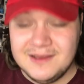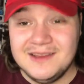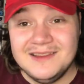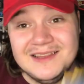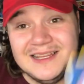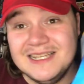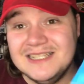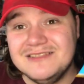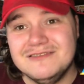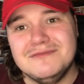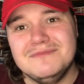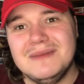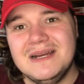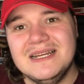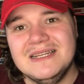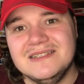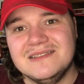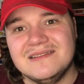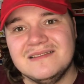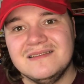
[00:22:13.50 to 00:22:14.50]
These are
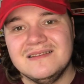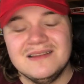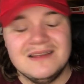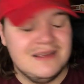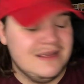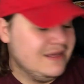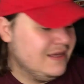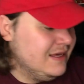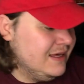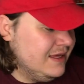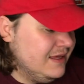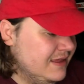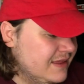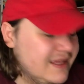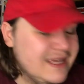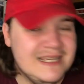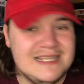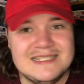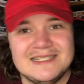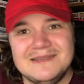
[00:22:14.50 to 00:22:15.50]
amazing.
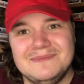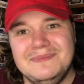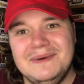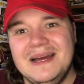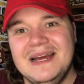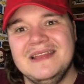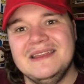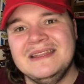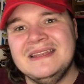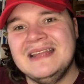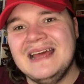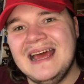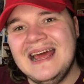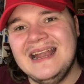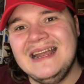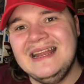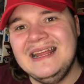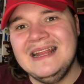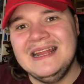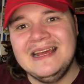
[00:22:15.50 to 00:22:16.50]
These are better than
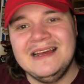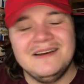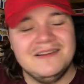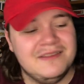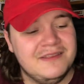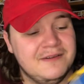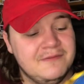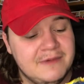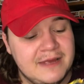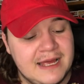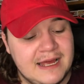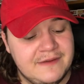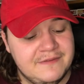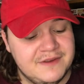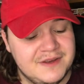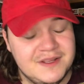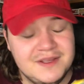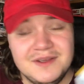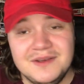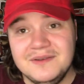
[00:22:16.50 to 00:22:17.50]
anything I think we have
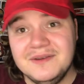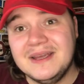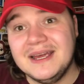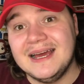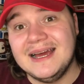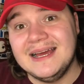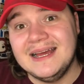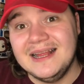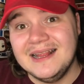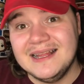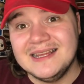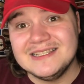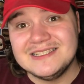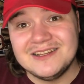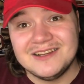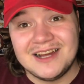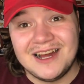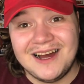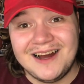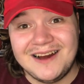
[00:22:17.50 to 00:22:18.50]
in the UK that is
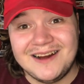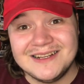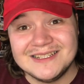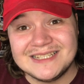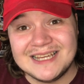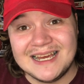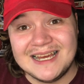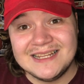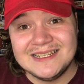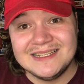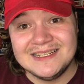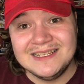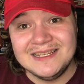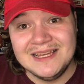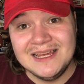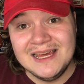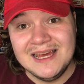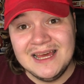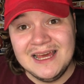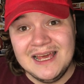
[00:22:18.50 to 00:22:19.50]
like a hard candy.
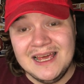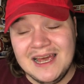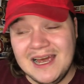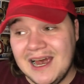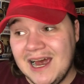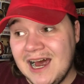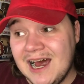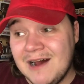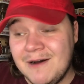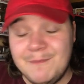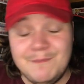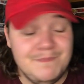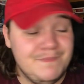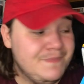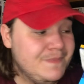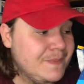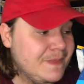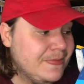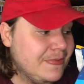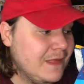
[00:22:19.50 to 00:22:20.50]
I
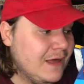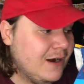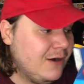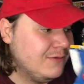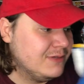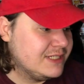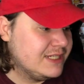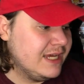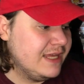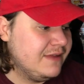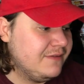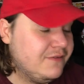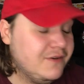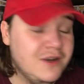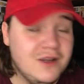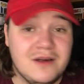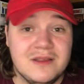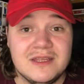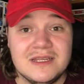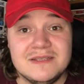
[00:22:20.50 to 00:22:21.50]
would say that for a
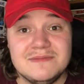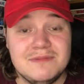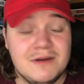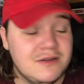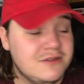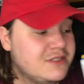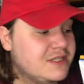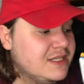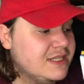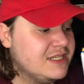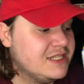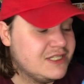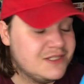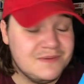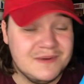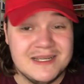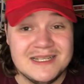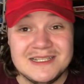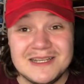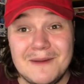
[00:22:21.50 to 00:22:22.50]
lot of these, most of these
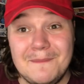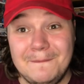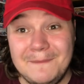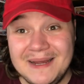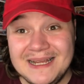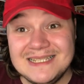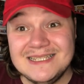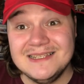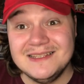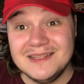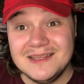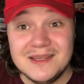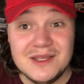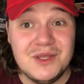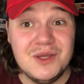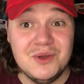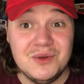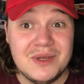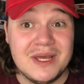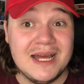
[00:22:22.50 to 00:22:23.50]
sweets are better than
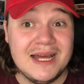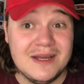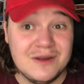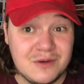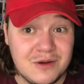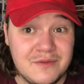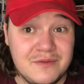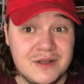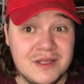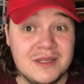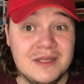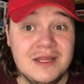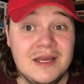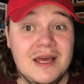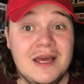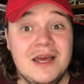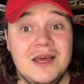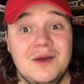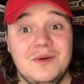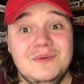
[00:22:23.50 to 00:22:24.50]
the UK equivalent,
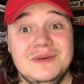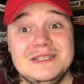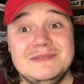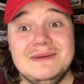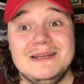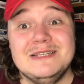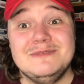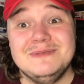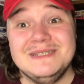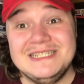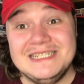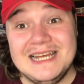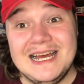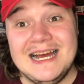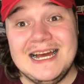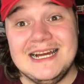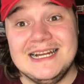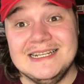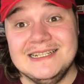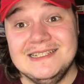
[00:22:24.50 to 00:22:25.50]
which makes me
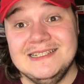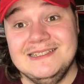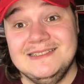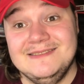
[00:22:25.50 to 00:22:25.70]
sad,